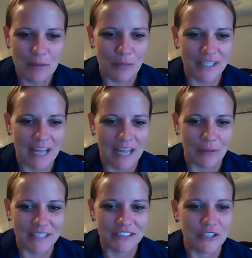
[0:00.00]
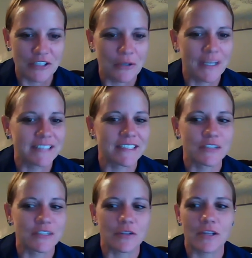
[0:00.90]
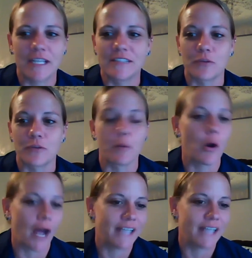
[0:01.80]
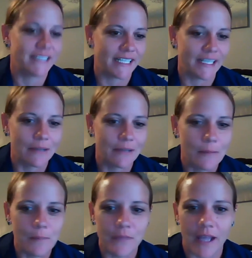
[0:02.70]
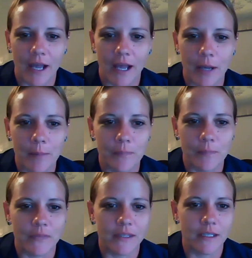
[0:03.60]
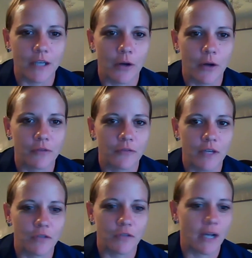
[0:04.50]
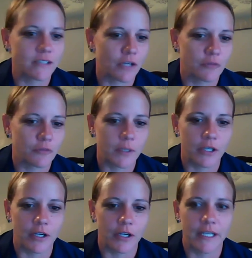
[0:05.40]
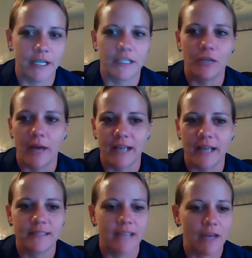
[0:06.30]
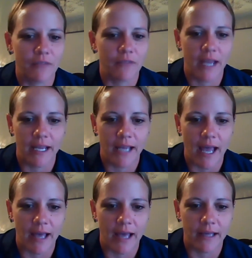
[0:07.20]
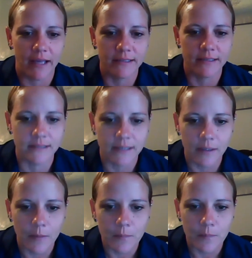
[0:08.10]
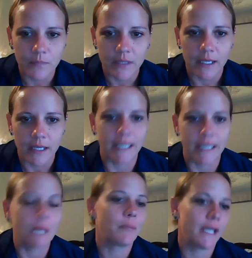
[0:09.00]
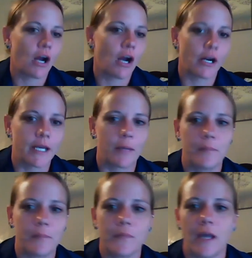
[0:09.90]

that one in too, is the remote ID. You know, if you guys aren't familiar, in the US, the FAA has an NPRM,